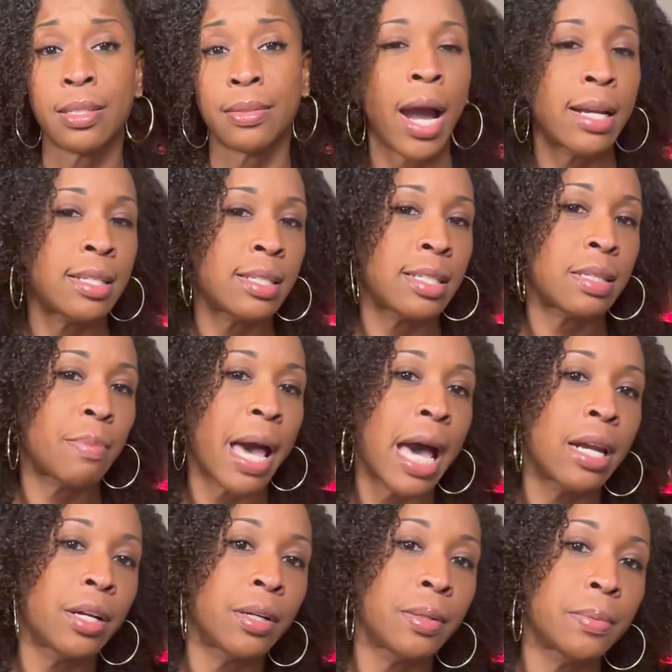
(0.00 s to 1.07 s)
Why does this
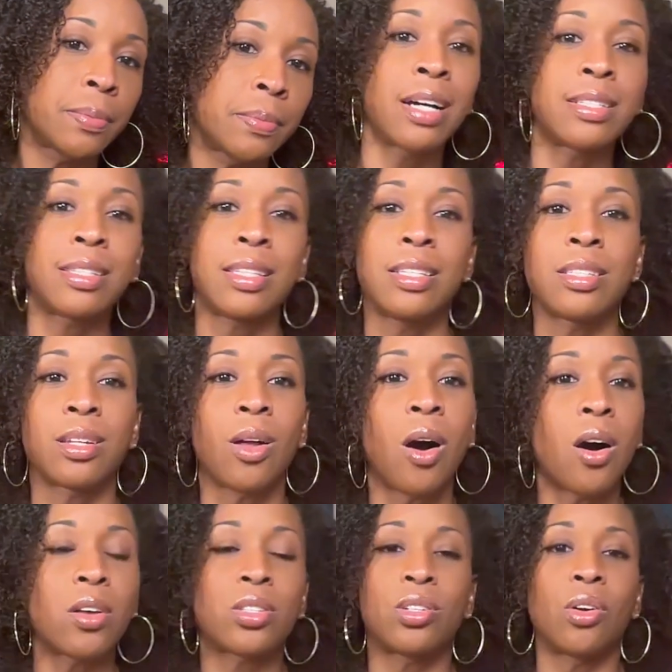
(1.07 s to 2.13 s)
matter? Because these
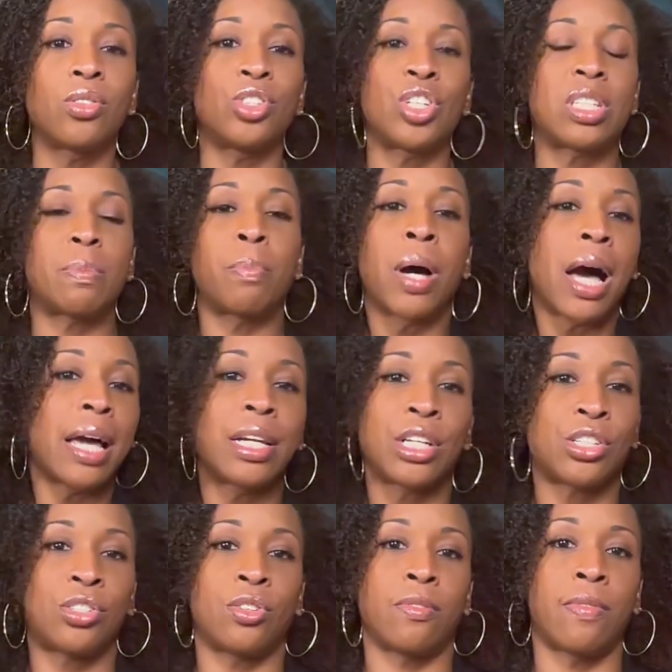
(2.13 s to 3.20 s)
laws don't just
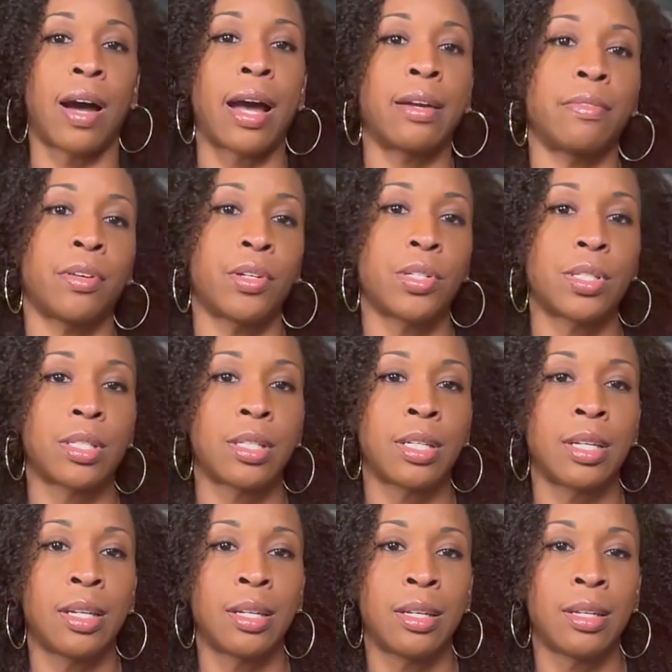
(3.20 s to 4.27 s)
punish survivors.
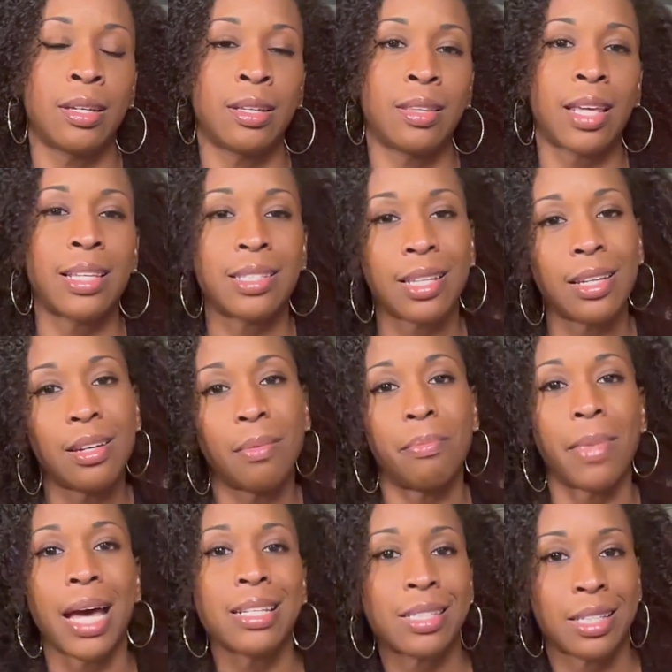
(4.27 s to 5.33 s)
They send
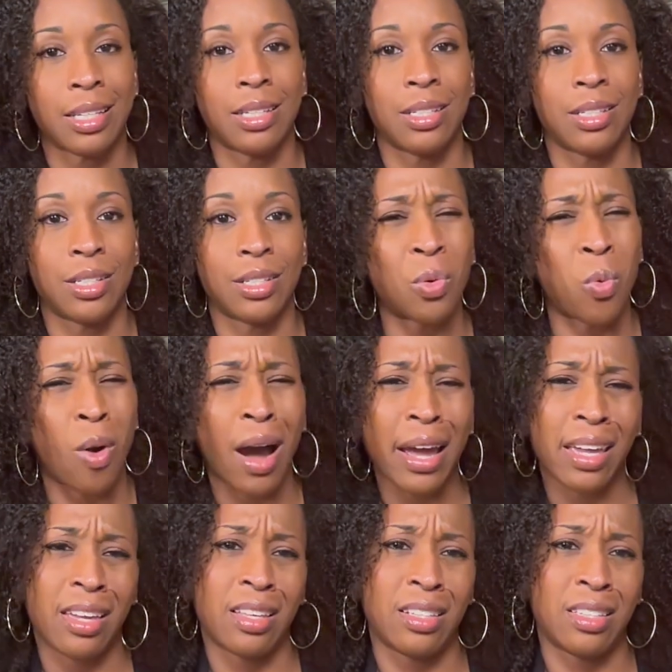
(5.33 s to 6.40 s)
a message. Be
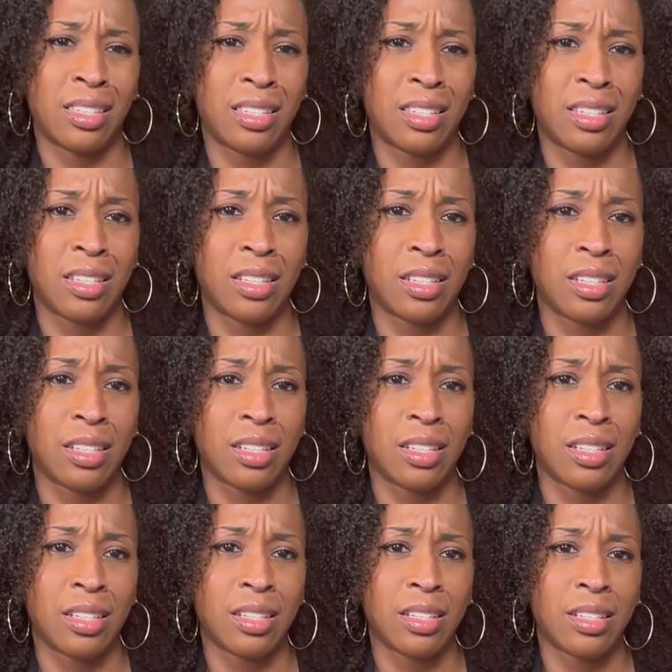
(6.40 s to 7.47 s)
quiet.
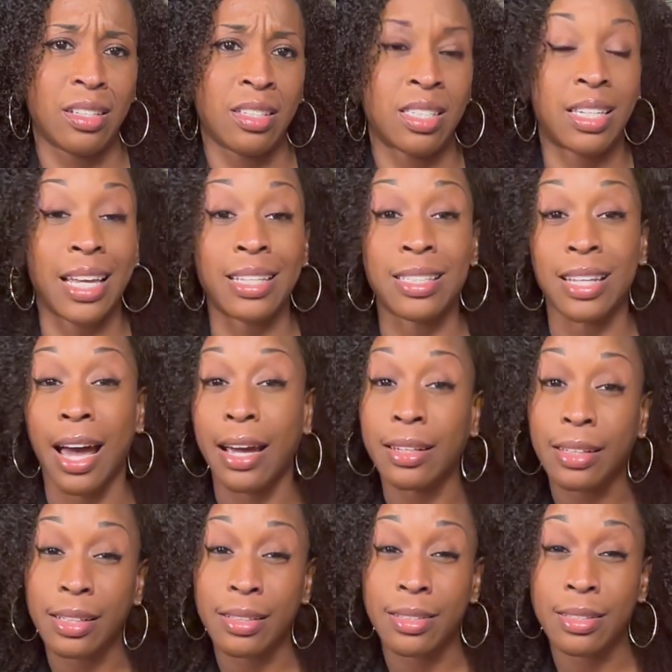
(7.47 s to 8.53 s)
Stay
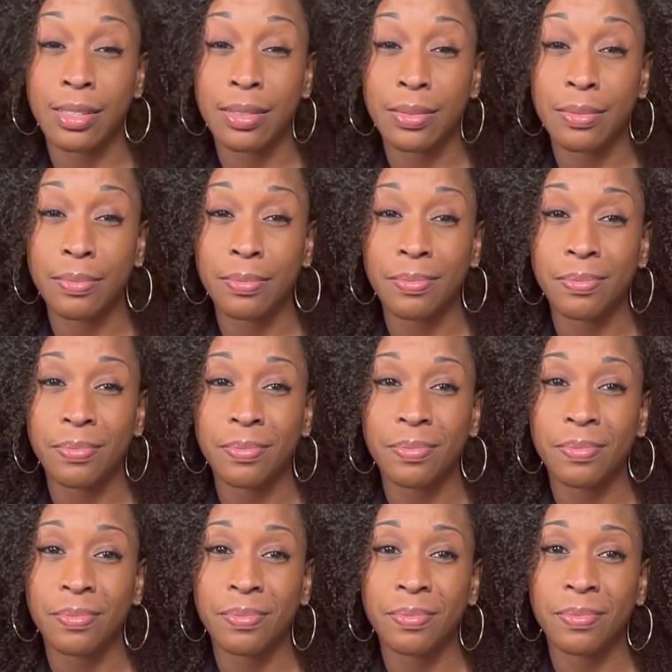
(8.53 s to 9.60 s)
silent.
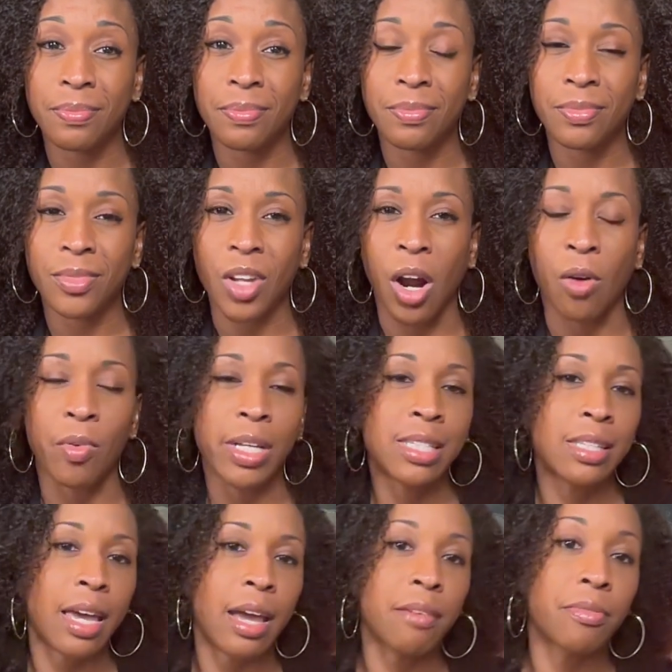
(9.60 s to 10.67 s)
Or
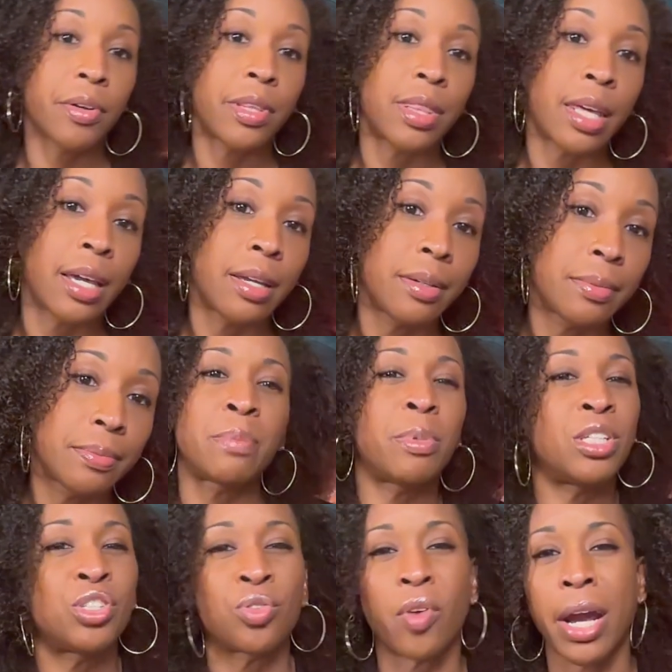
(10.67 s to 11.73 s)
risk everything. It's
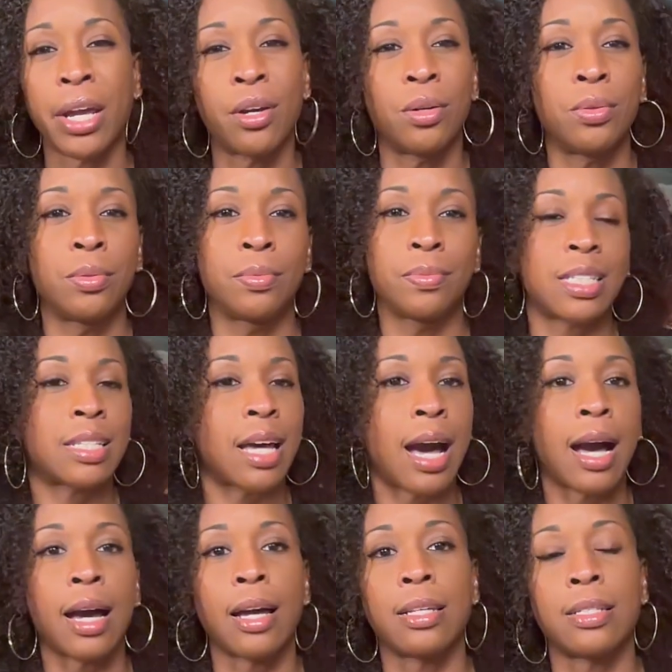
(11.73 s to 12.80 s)
betrayal
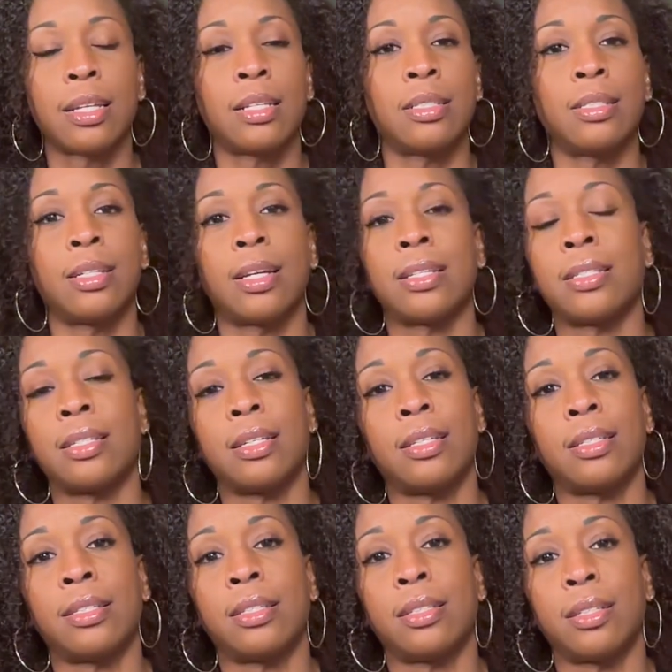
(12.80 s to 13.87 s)
disguised as justice.